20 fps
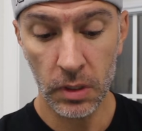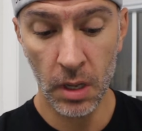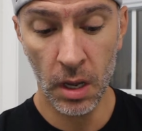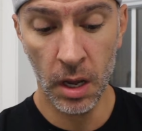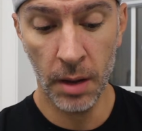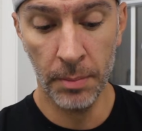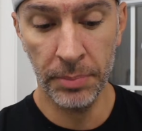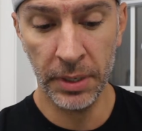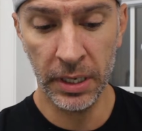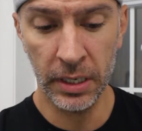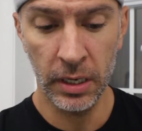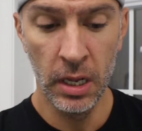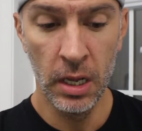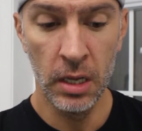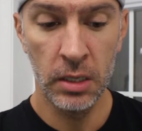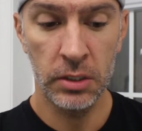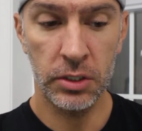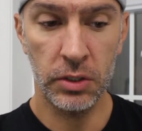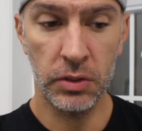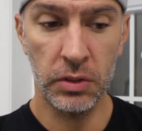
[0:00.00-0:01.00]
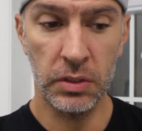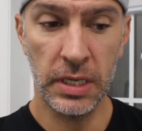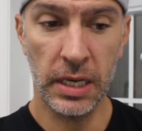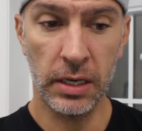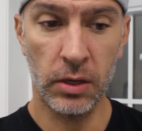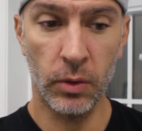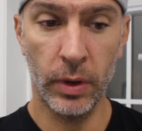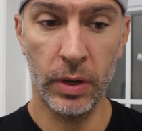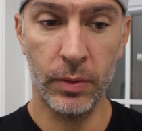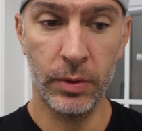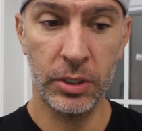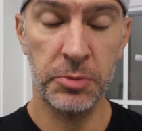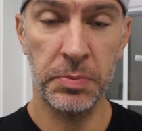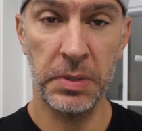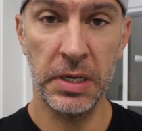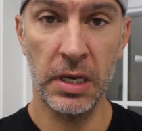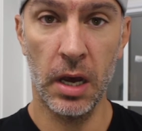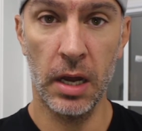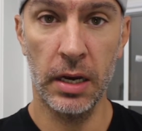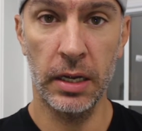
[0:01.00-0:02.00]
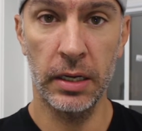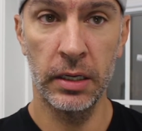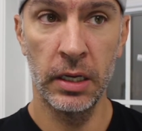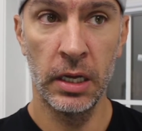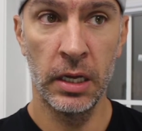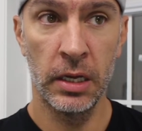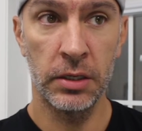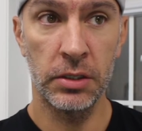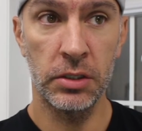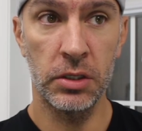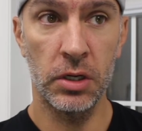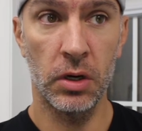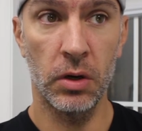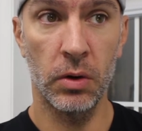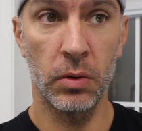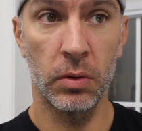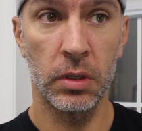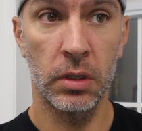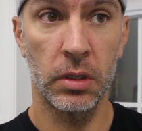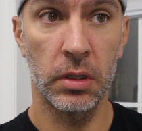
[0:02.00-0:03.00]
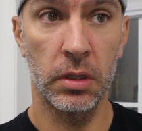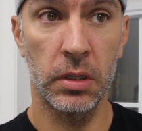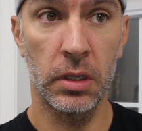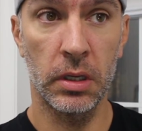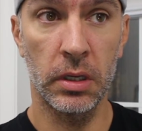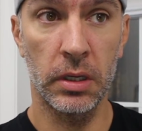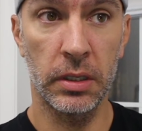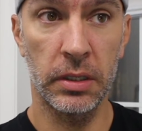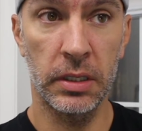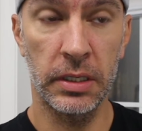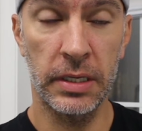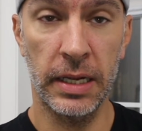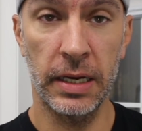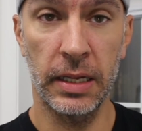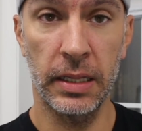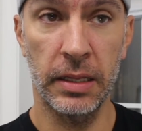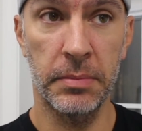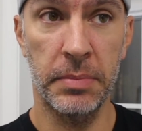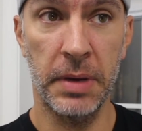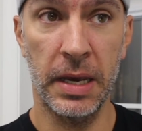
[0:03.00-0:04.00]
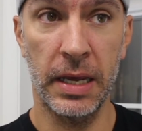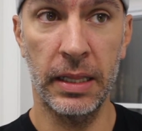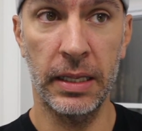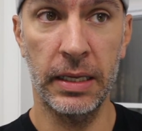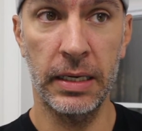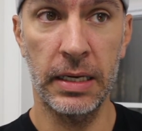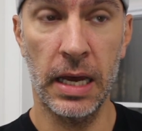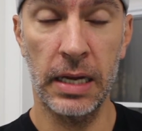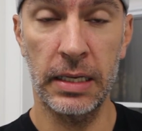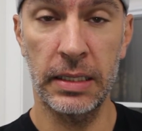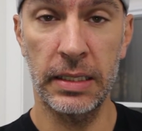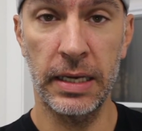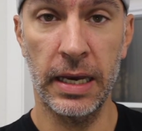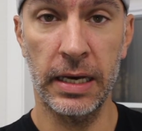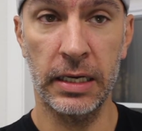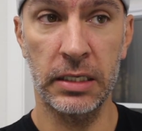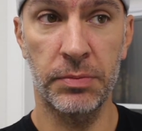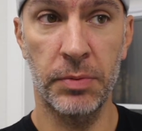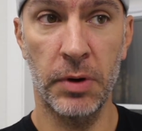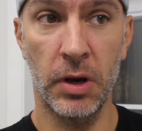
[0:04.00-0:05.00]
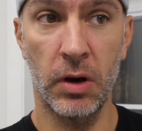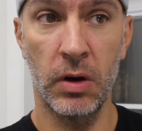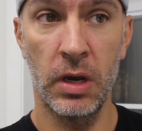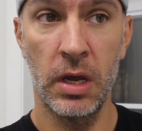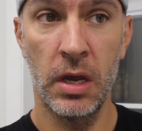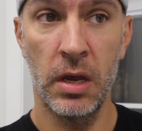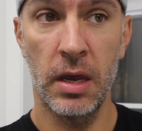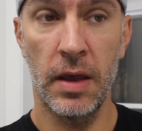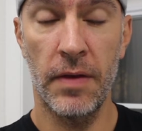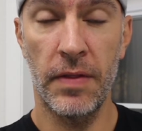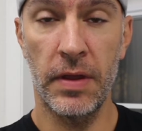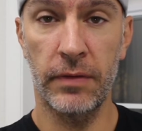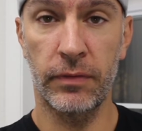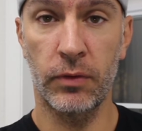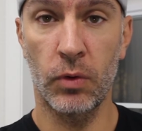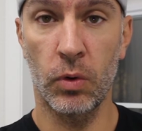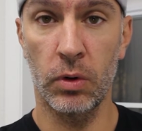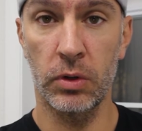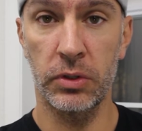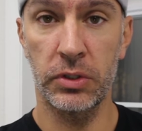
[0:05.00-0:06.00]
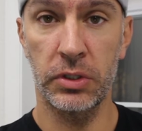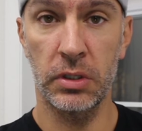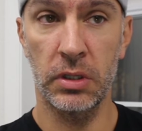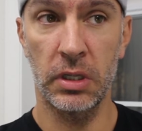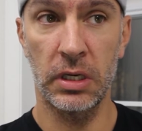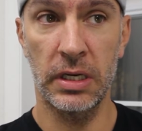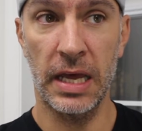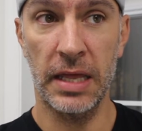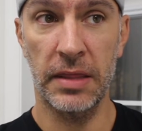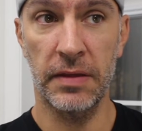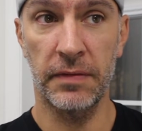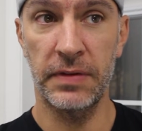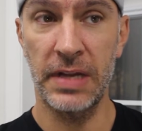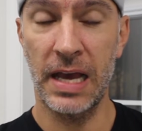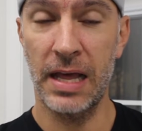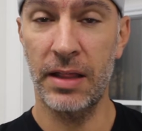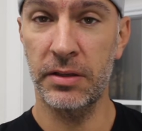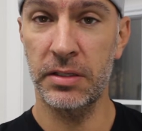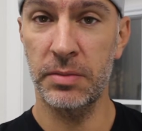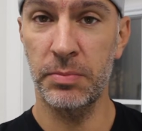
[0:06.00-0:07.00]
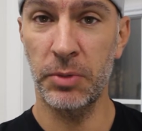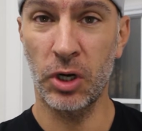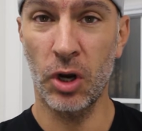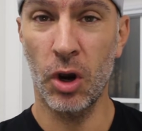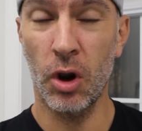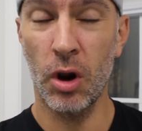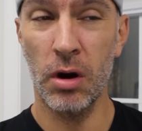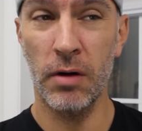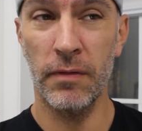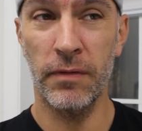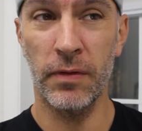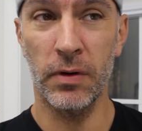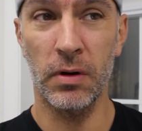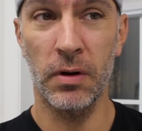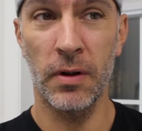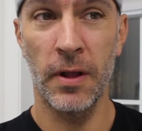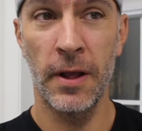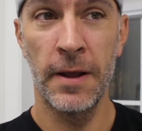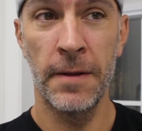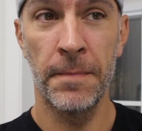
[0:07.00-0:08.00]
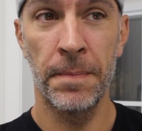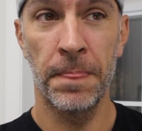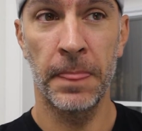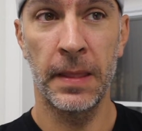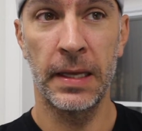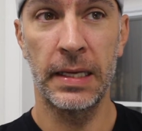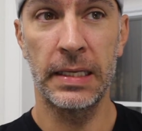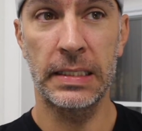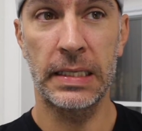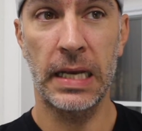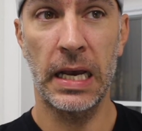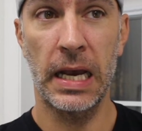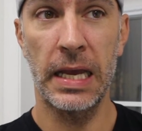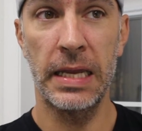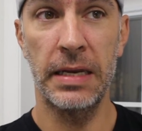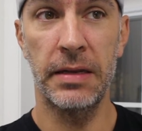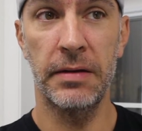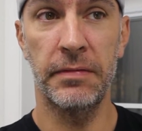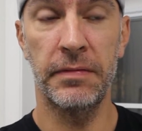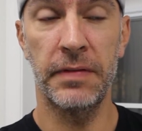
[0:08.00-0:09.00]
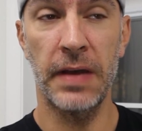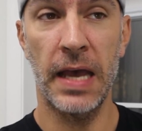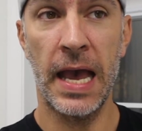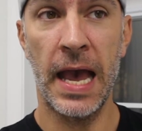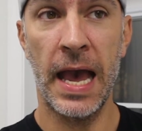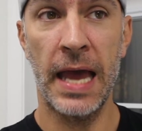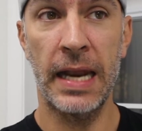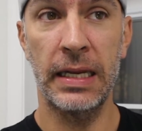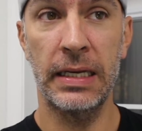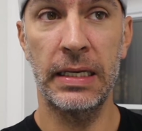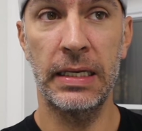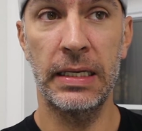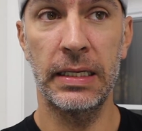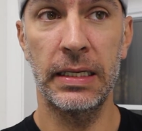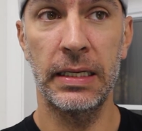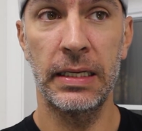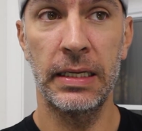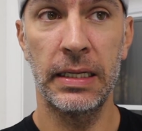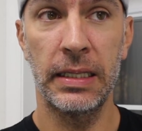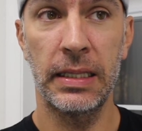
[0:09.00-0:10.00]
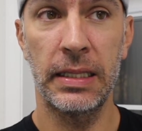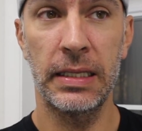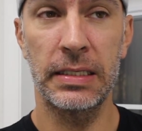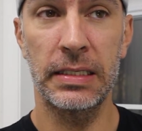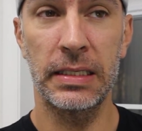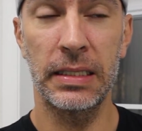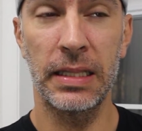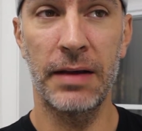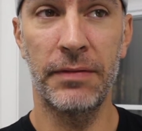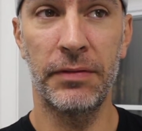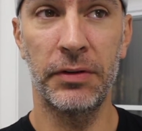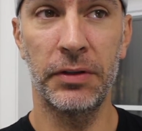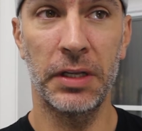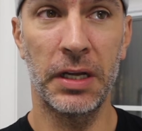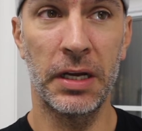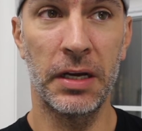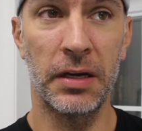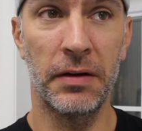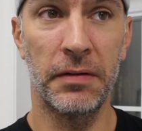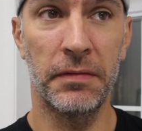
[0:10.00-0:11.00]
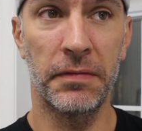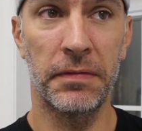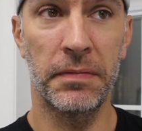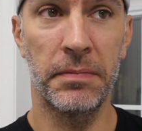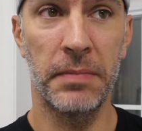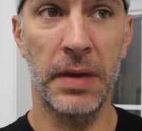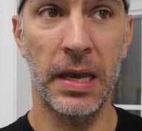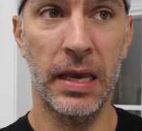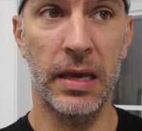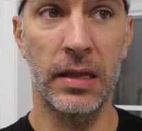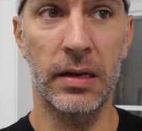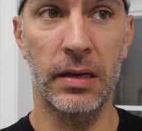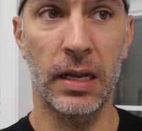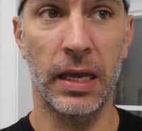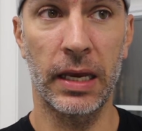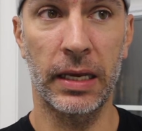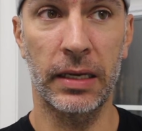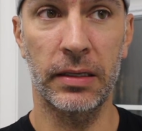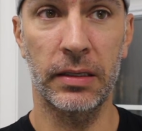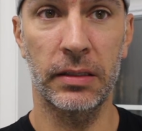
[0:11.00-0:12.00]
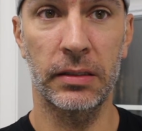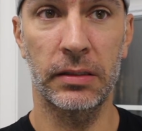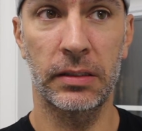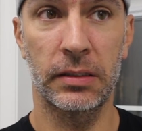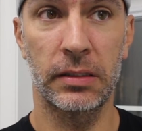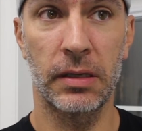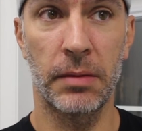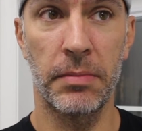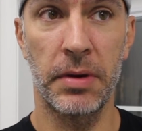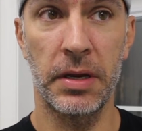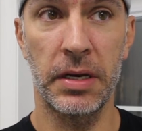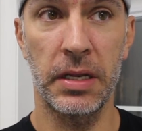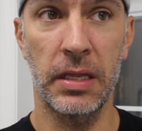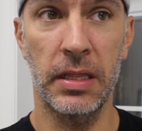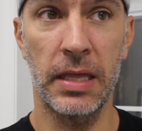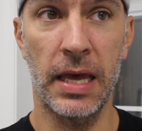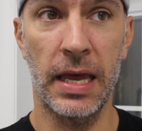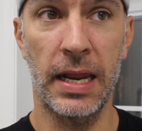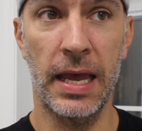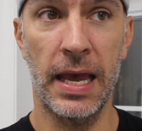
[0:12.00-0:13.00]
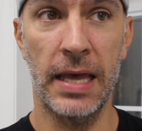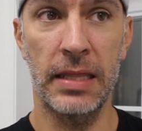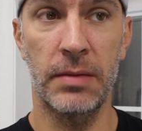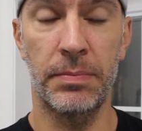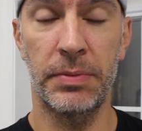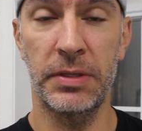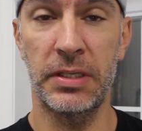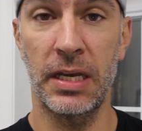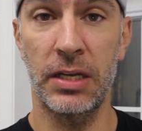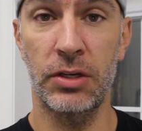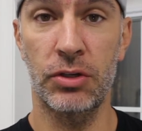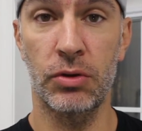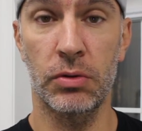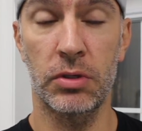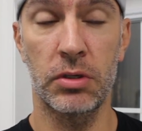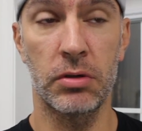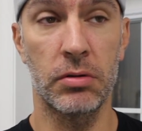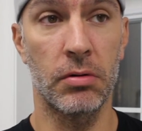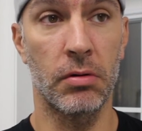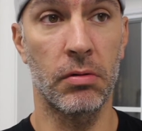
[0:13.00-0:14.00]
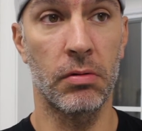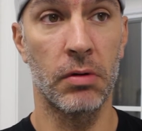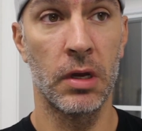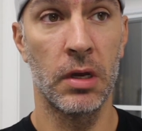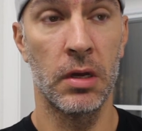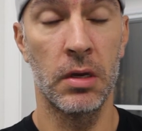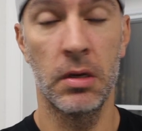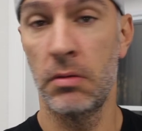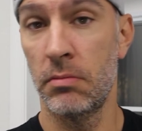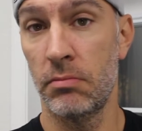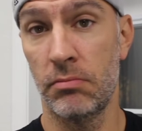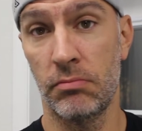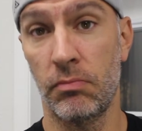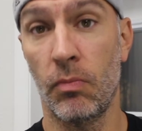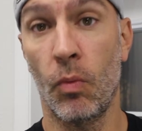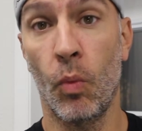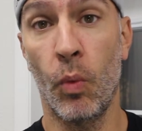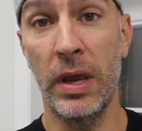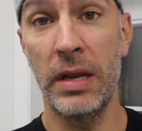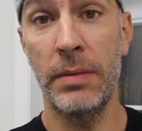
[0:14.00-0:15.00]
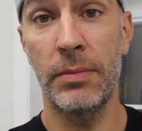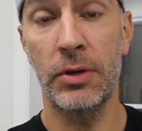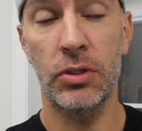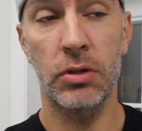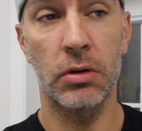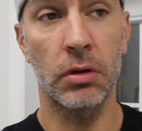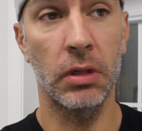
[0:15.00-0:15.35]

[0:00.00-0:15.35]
But so you take away Rich Piana, you know, the Dana Lynn Bailey, not at the expo. And then of course the death of Dallas McCarver has kind of added this level of, man, like somebody that had the potential to win Mr.